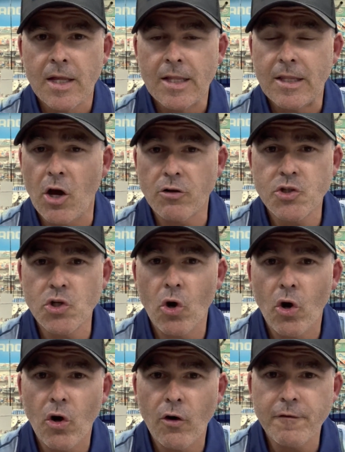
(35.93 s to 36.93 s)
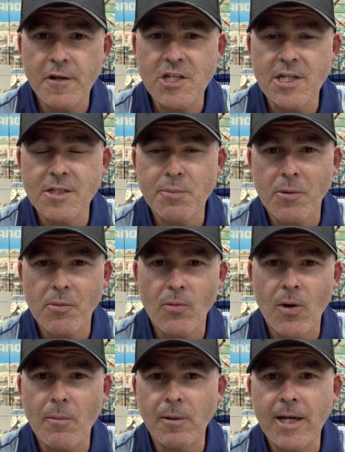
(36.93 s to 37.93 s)
the offshore fishing's
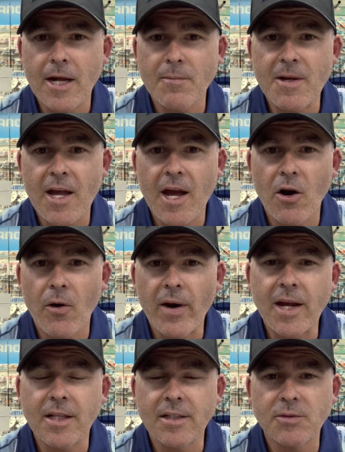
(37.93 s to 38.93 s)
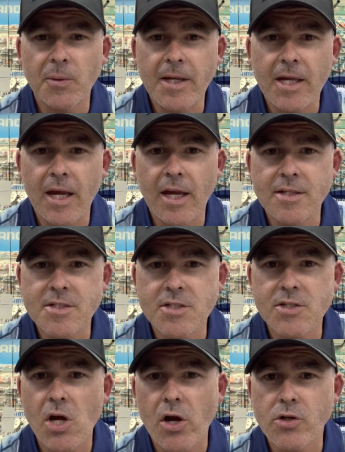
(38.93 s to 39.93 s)
probably going to be out, I reckon, this weekend.
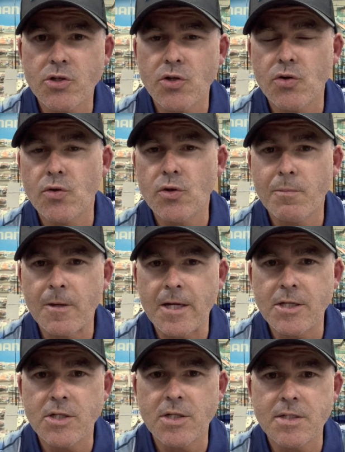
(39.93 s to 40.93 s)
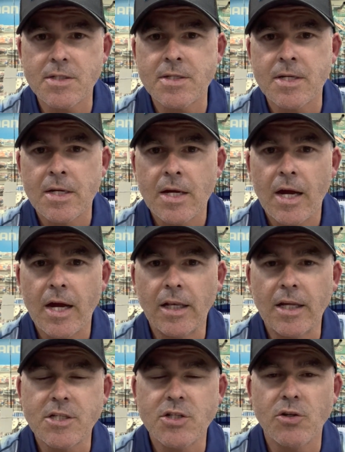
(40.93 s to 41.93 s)
So to the beaches,
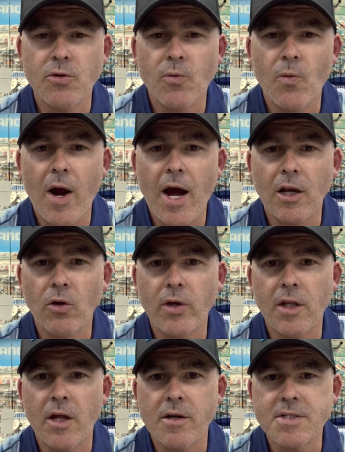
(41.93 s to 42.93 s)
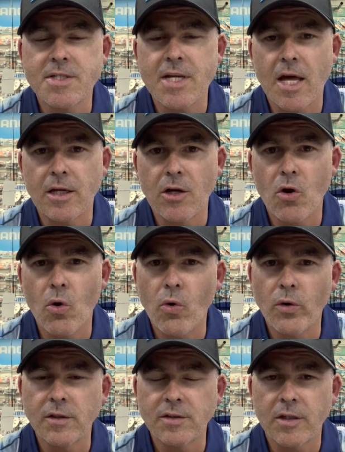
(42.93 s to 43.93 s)
unless you look in those southern
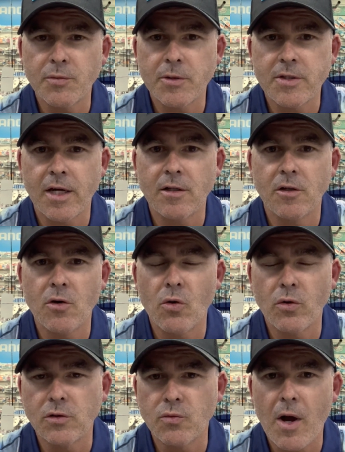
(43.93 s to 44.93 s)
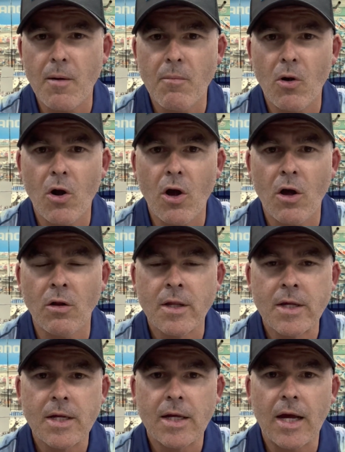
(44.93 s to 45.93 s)
corners, those protected corners, 1 mile,
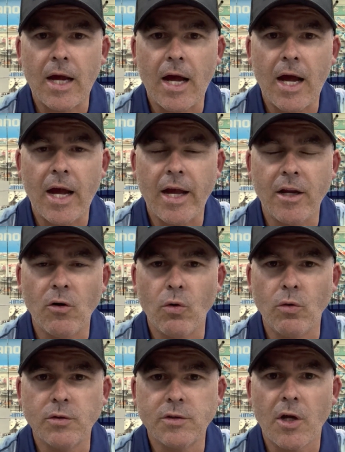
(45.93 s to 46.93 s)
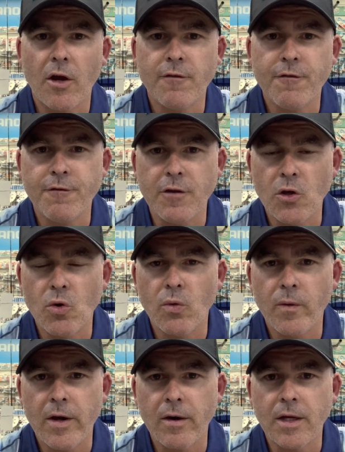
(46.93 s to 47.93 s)
and also Fingal
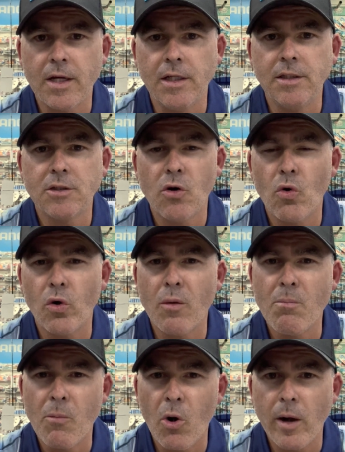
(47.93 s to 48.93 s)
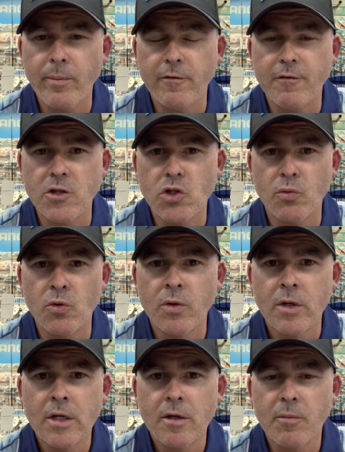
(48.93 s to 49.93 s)
there at Kitty's Corner might be fishable,
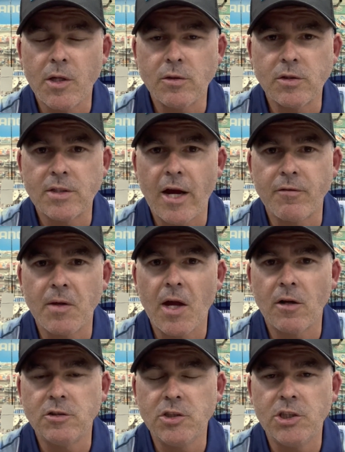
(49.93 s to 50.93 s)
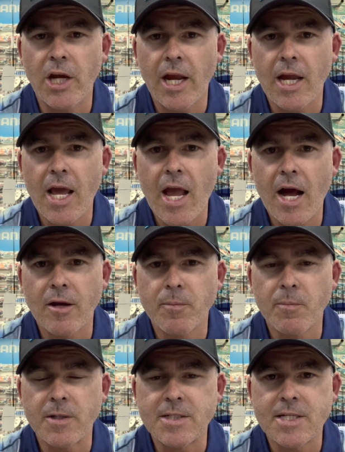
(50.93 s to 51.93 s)
but you'll just have to go and check it out.
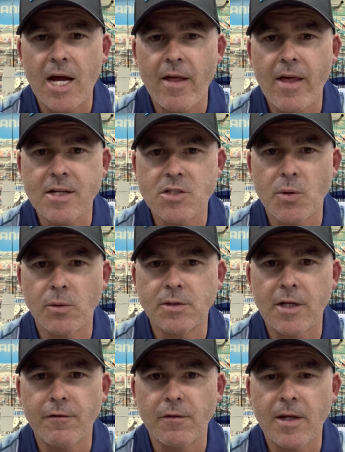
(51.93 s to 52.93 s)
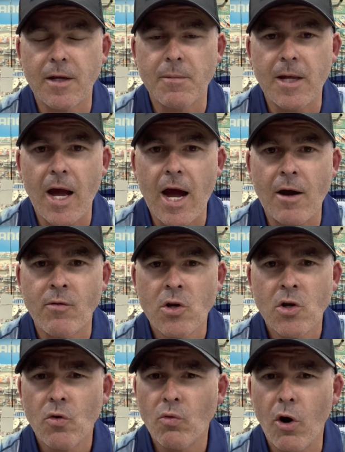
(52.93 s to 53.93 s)
But that swell's definitely going to be up.
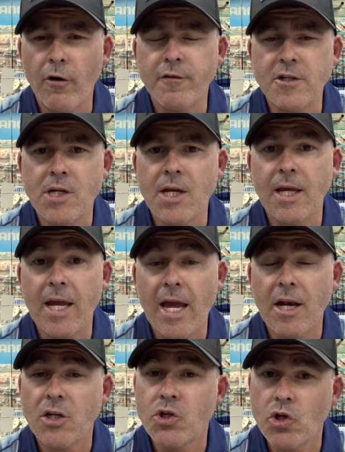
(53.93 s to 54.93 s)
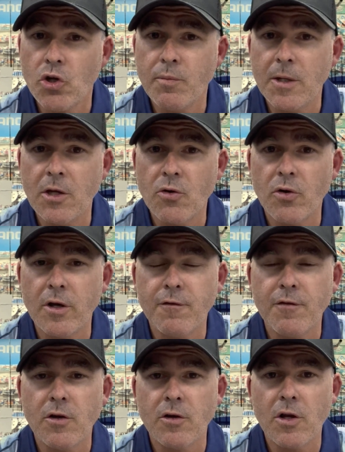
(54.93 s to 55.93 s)
Rock fishing, again, should be good
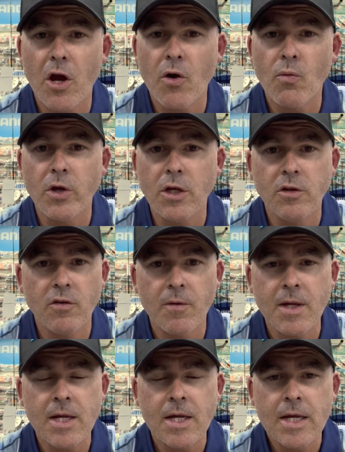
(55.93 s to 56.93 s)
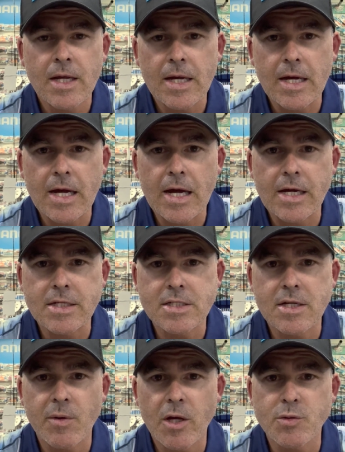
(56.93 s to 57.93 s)
if you know what you're doing.
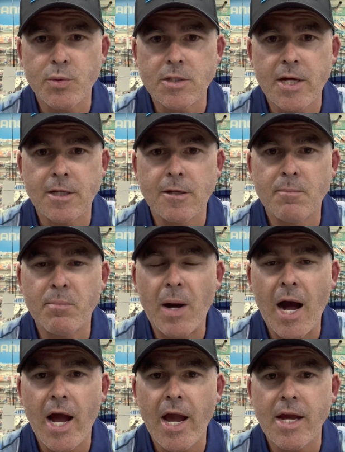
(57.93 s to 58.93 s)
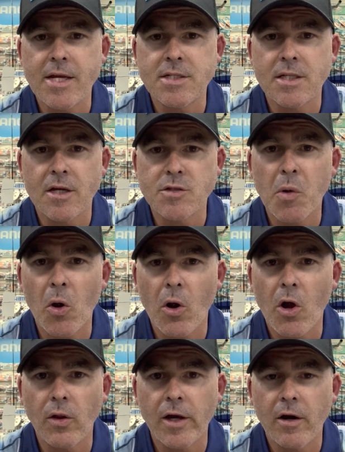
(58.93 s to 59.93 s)
Some of those protected bays and those
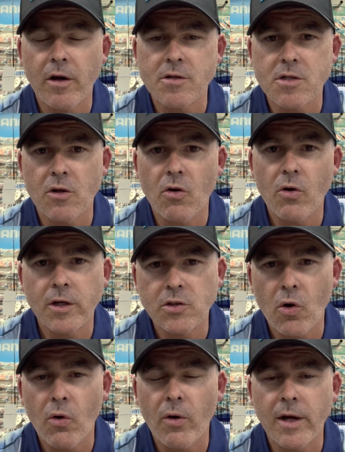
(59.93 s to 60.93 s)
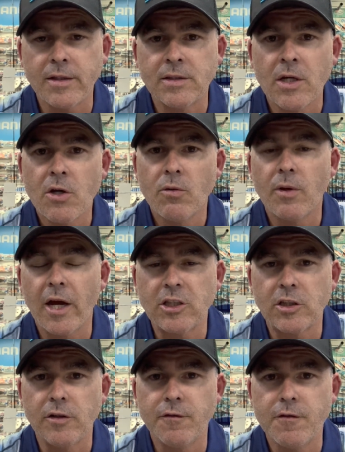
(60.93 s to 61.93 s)
pothole areas on the high tides will
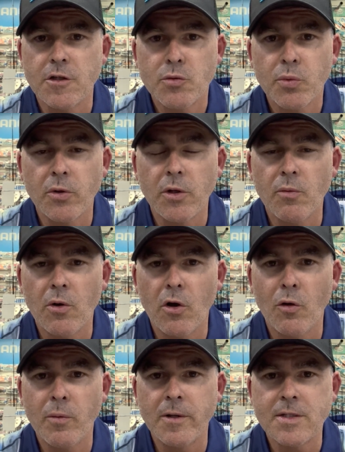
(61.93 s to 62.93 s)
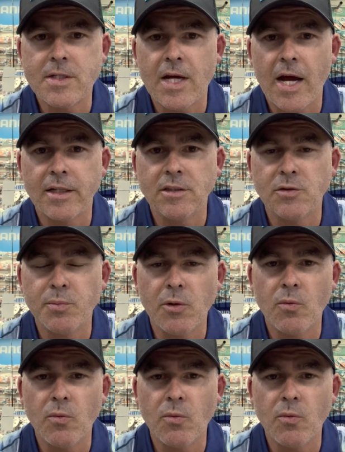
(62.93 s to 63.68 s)
actually fish pretty well, but just be